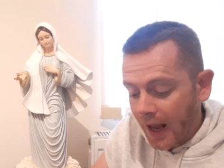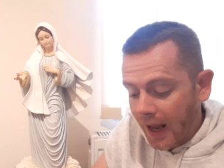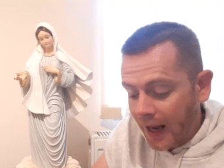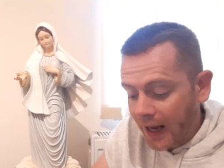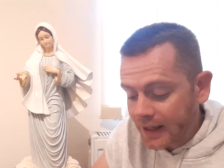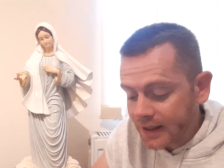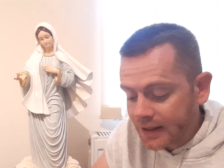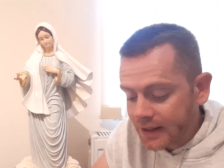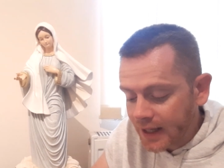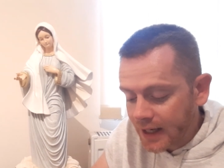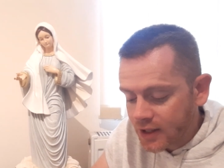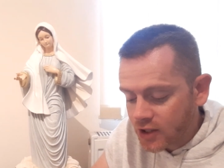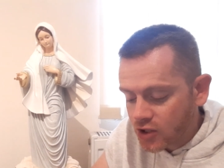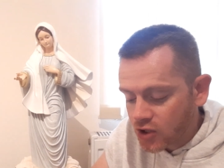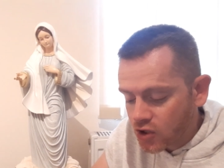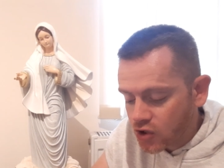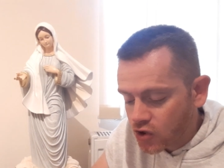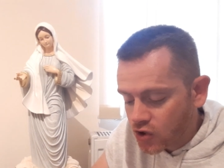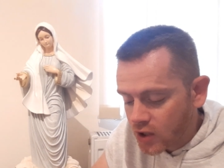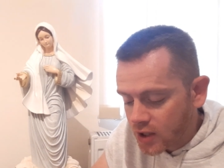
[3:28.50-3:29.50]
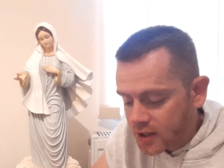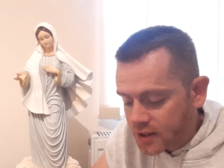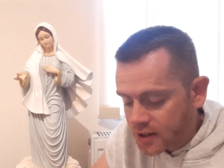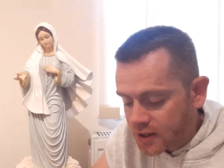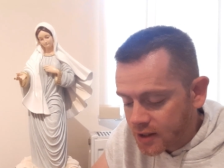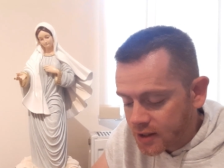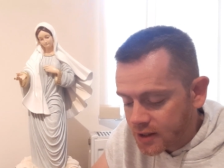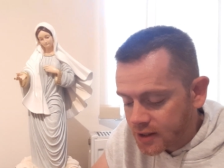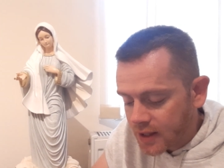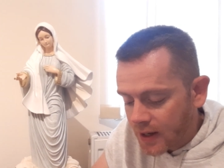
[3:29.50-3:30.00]
And yet
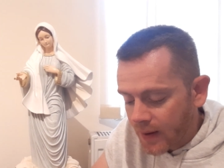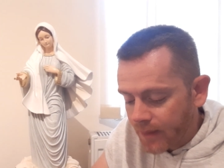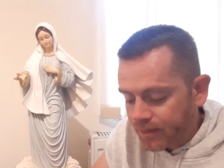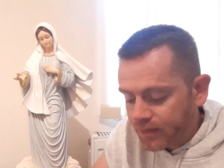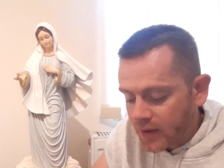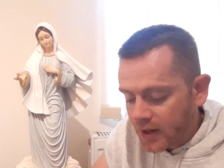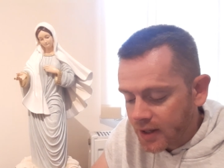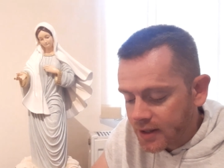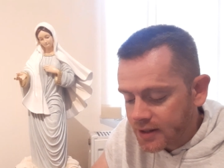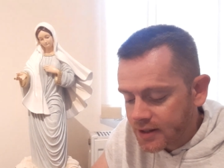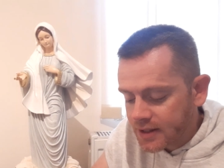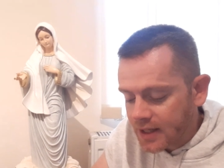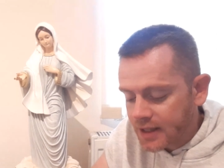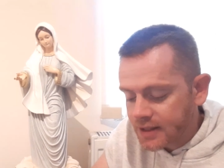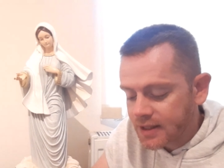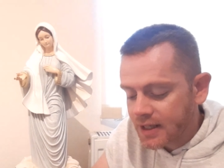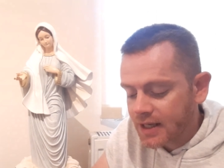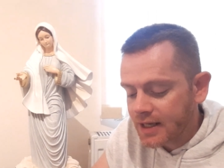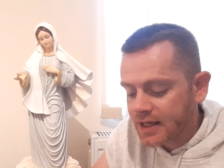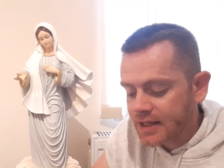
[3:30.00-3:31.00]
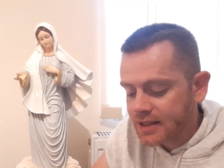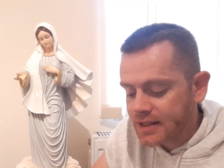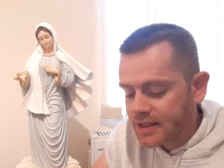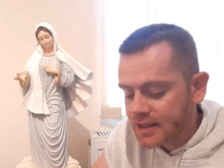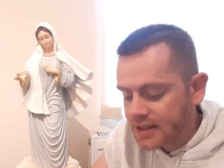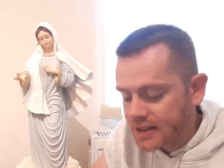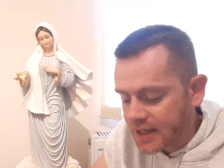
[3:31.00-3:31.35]
Jesus says that he is